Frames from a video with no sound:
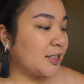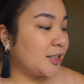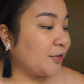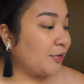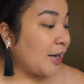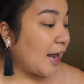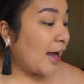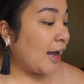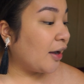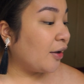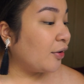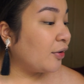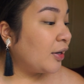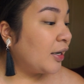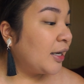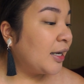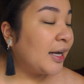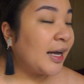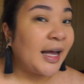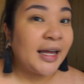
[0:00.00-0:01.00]
So now
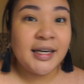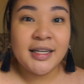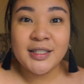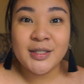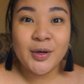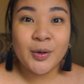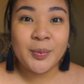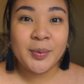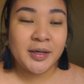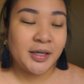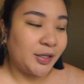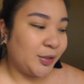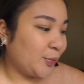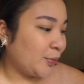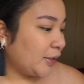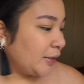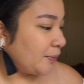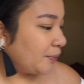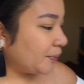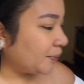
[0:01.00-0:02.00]
I need to open a new one.